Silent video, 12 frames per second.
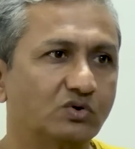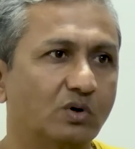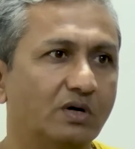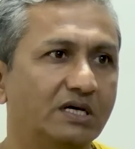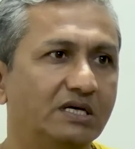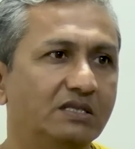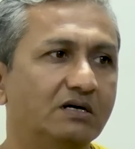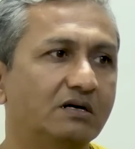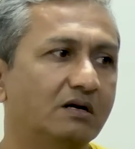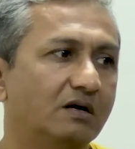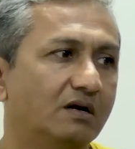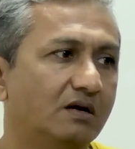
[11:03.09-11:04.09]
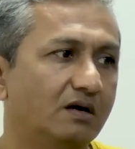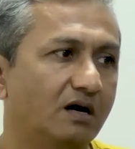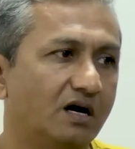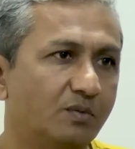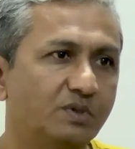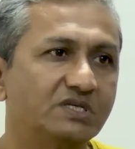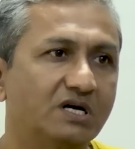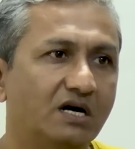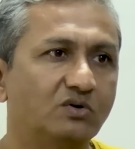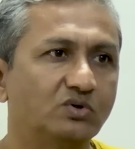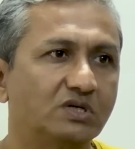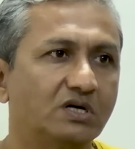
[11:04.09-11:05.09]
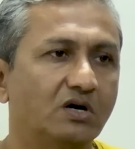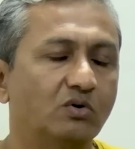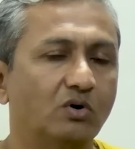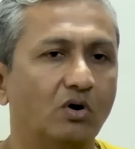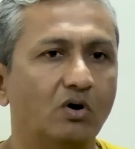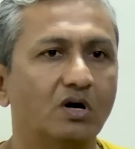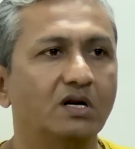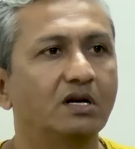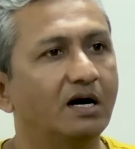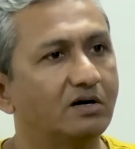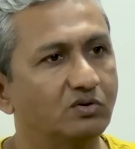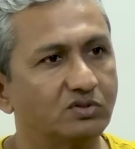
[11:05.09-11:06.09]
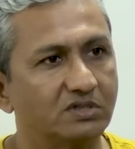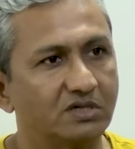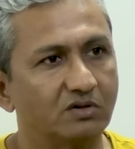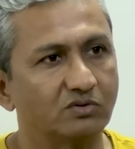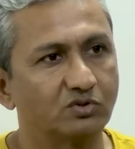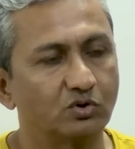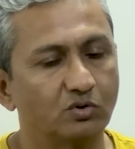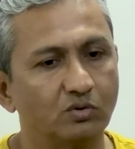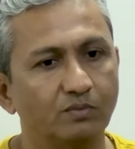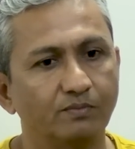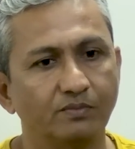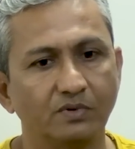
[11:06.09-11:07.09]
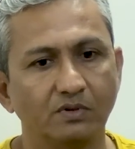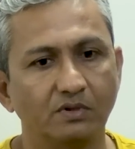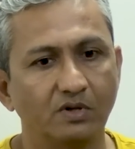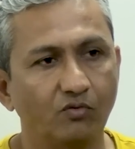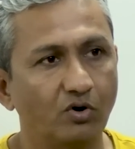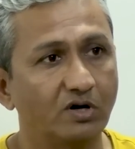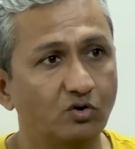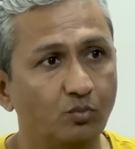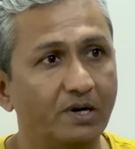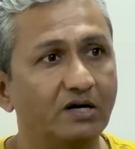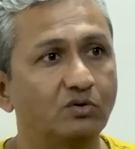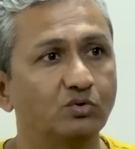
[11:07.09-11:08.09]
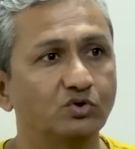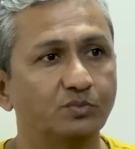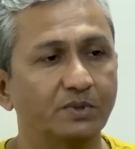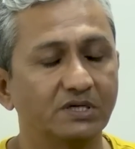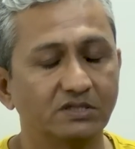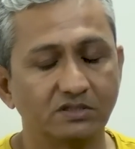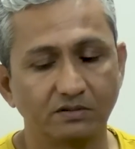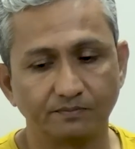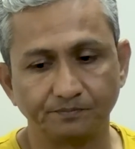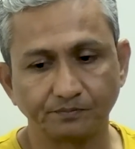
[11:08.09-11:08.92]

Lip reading: So either Harbhajan had to sit out or Anil had to sit out. So they wanted to play 2 spinners,